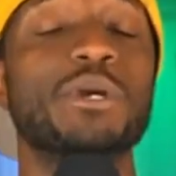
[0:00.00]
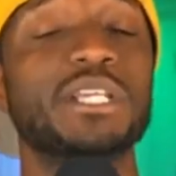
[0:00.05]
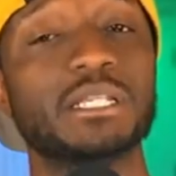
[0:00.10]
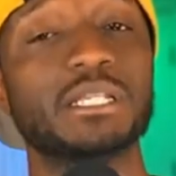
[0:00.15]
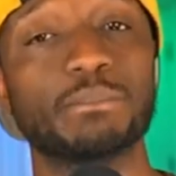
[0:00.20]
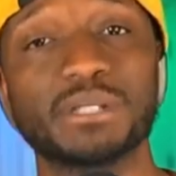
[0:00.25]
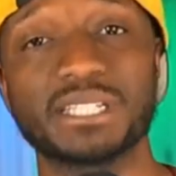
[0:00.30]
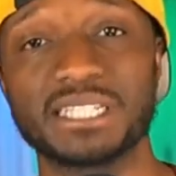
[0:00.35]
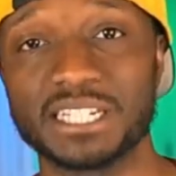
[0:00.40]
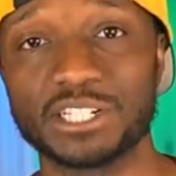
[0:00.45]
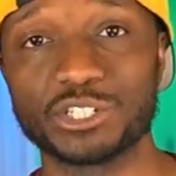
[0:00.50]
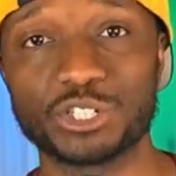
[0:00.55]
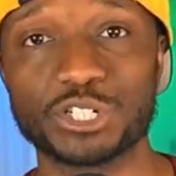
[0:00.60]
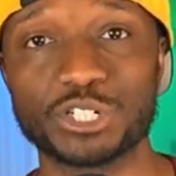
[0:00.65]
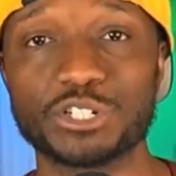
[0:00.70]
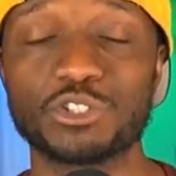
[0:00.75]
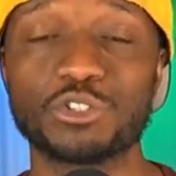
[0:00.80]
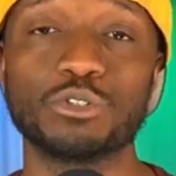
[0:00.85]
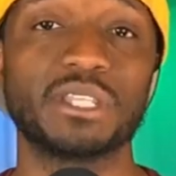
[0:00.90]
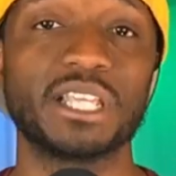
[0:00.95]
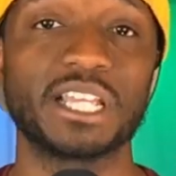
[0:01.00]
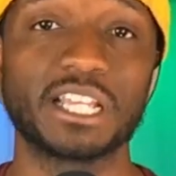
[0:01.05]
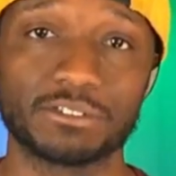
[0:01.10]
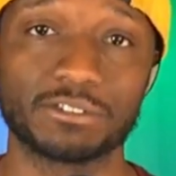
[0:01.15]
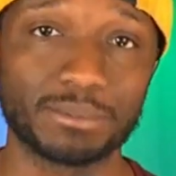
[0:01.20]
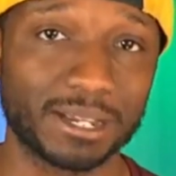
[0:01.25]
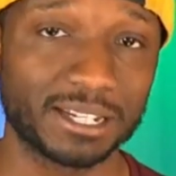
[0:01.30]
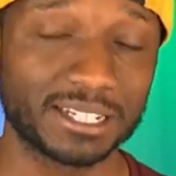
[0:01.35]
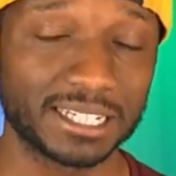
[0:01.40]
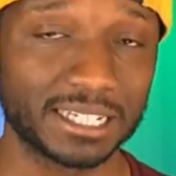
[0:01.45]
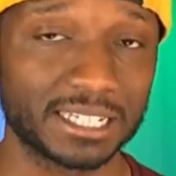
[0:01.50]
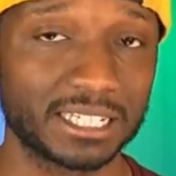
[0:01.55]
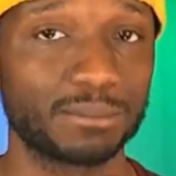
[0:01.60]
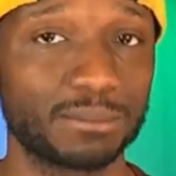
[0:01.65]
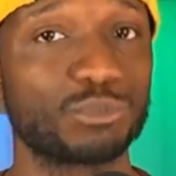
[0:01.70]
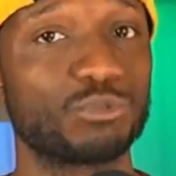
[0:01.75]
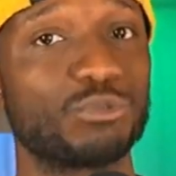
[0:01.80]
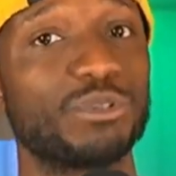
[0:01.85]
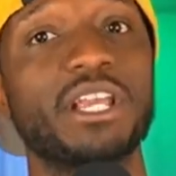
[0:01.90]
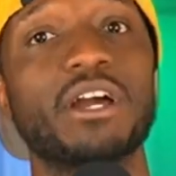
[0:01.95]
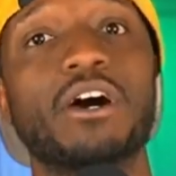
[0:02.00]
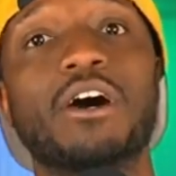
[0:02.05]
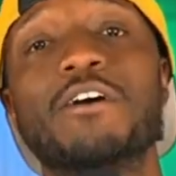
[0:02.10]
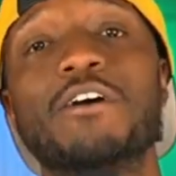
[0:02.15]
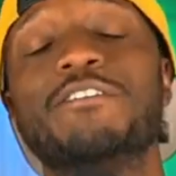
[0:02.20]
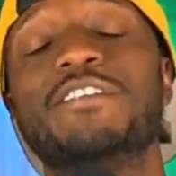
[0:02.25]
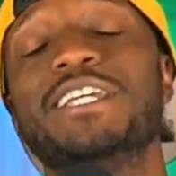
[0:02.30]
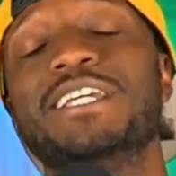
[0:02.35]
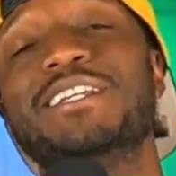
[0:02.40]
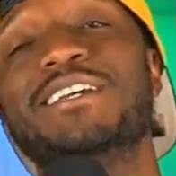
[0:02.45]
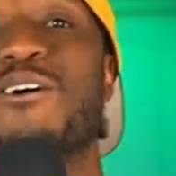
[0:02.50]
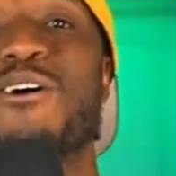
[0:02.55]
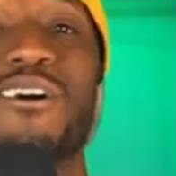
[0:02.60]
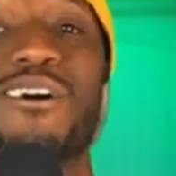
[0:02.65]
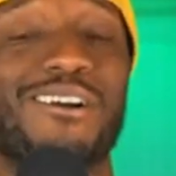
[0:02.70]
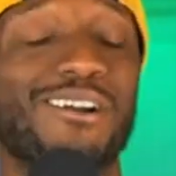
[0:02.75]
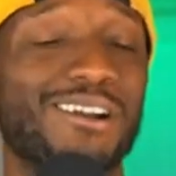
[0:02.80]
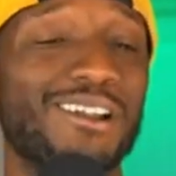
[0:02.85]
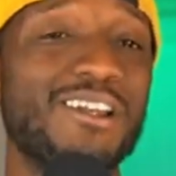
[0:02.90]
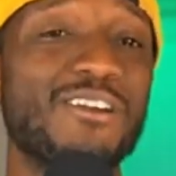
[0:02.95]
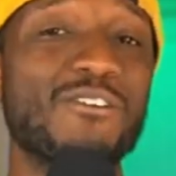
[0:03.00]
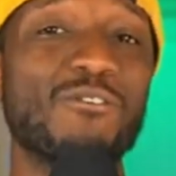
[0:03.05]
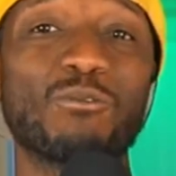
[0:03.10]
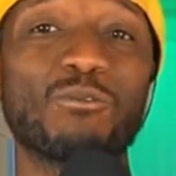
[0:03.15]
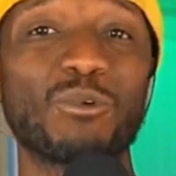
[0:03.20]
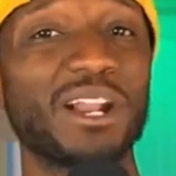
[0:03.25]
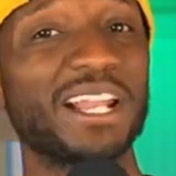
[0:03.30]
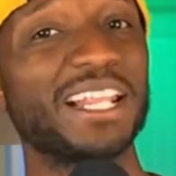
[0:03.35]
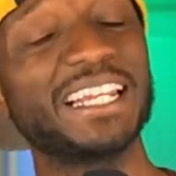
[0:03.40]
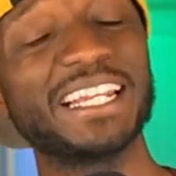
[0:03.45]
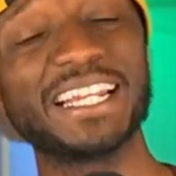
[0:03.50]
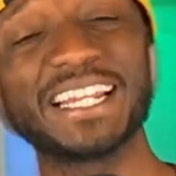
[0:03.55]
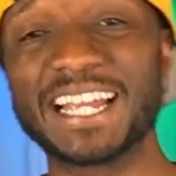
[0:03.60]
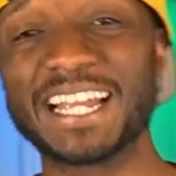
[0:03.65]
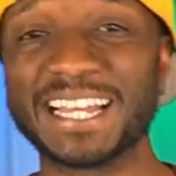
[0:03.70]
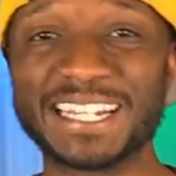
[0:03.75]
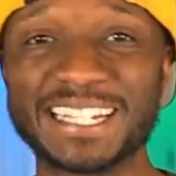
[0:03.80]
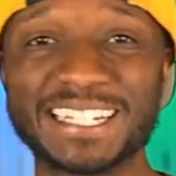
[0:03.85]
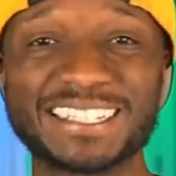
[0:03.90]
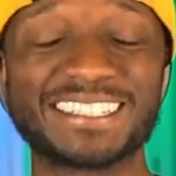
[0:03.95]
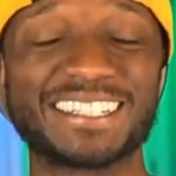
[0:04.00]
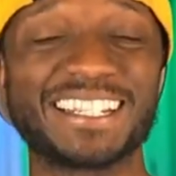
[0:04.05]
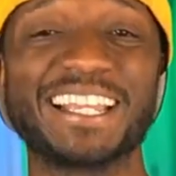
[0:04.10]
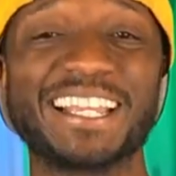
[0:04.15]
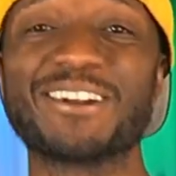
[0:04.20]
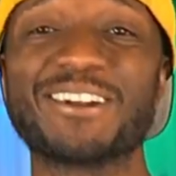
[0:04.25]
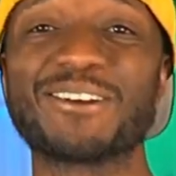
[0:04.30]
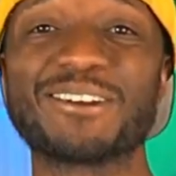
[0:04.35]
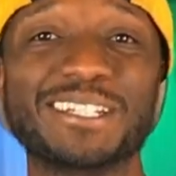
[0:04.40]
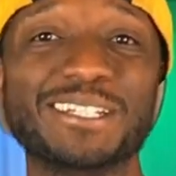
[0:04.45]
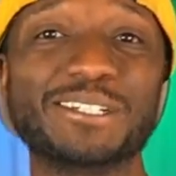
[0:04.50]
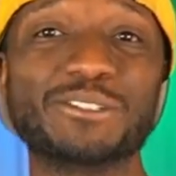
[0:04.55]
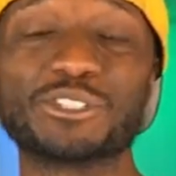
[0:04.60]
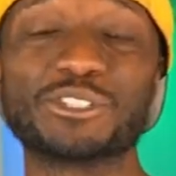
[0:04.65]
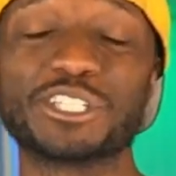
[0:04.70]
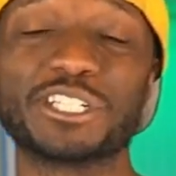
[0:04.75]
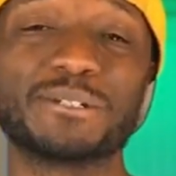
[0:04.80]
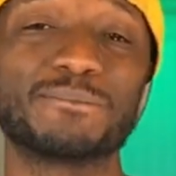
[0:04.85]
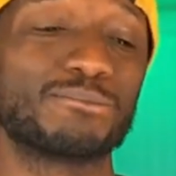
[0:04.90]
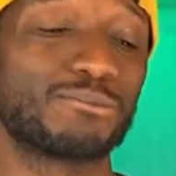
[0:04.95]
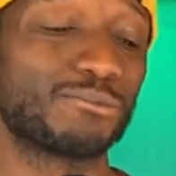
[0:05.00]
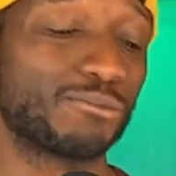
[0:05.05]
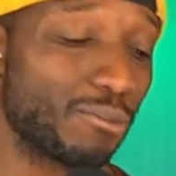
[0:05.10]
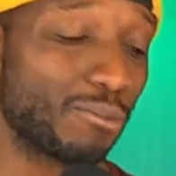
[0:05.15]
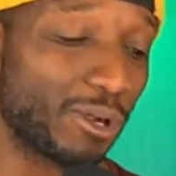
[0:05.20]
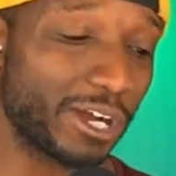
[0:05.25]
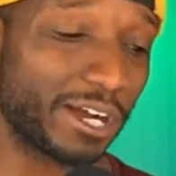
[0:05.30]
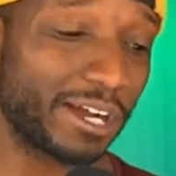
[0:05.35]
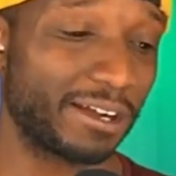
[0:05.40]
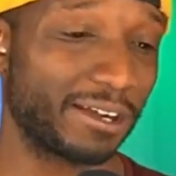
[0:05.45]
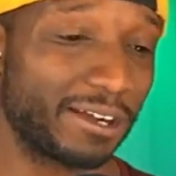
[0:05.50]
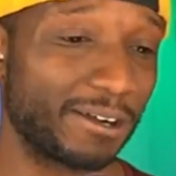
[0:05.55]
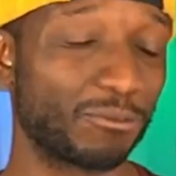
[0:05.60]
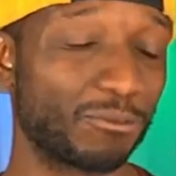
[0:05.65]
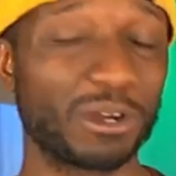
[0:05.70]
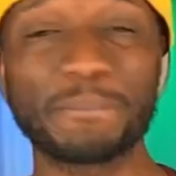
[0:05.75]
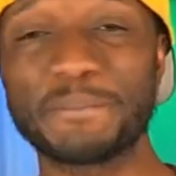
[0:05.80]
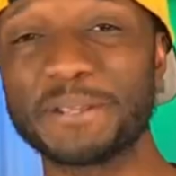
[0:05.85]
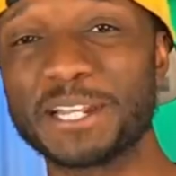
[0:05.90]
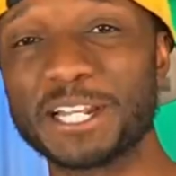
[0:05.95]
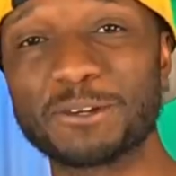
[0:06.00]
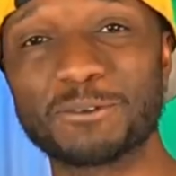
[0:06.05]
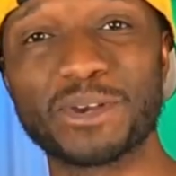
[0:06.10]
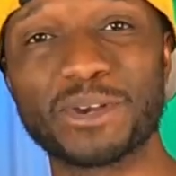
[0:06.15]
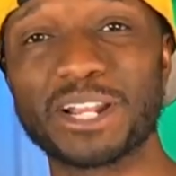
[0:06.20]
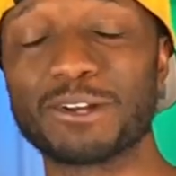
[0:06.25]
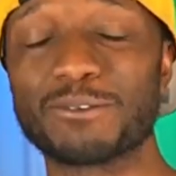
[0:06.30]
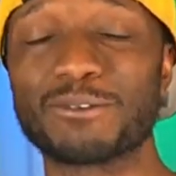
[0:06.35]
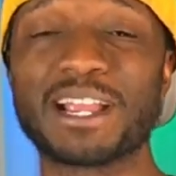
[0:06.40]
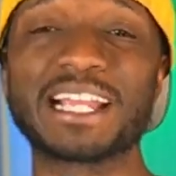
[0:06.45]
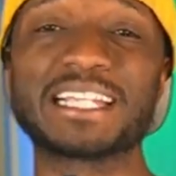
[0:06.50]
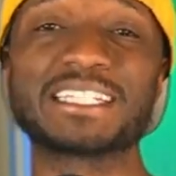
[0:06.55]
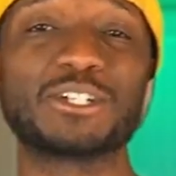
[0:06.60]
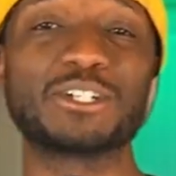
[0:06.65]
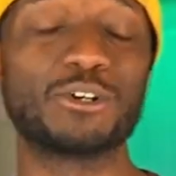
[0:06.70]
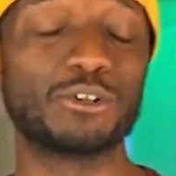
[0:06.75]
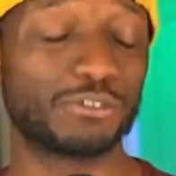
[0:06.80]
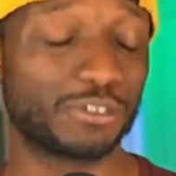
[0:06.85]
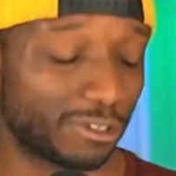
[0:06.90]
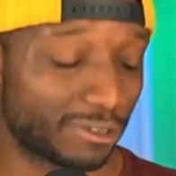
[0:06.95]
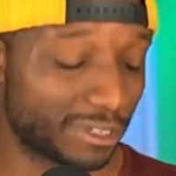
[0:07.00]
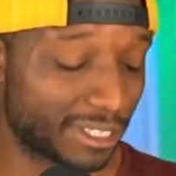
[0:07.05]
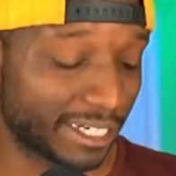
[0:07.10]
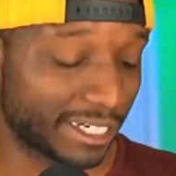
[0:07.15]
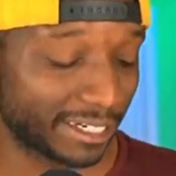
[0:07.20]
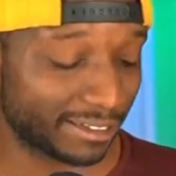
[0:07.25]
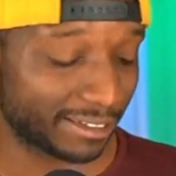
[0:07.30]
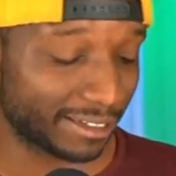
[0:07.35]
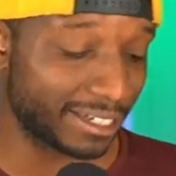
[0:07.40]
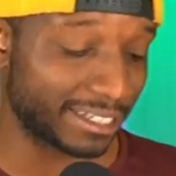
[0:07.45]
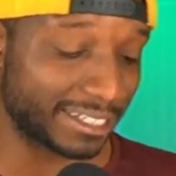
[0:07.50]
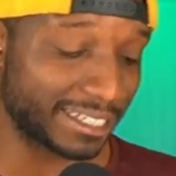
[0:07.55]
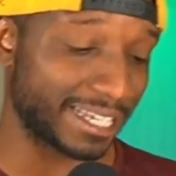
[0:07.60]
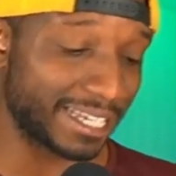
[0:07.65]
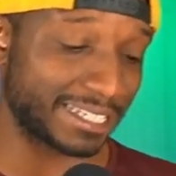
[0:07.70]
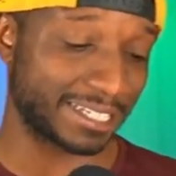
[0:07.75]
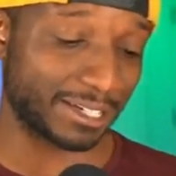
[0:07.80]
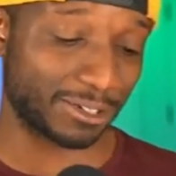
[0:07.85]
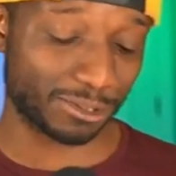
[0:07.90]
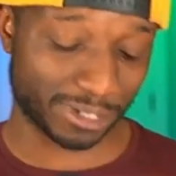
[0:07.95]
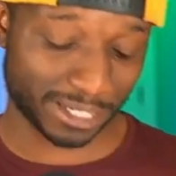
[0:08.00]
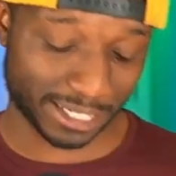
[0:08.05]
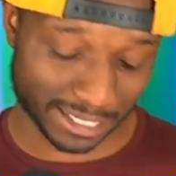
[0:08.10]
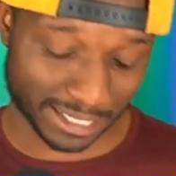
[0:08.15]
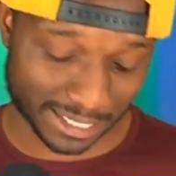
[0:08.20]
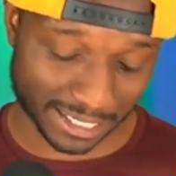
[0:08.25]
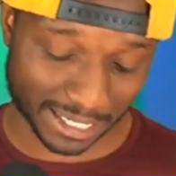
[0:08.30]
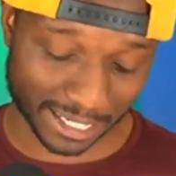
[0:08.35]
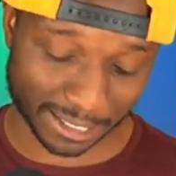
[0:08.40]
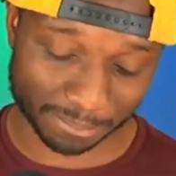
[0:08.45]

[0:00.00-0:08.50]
a position to think about systems. We often are running and gunning in our leadership. We're ripping and running, right? As the old folks say, as the old heads say,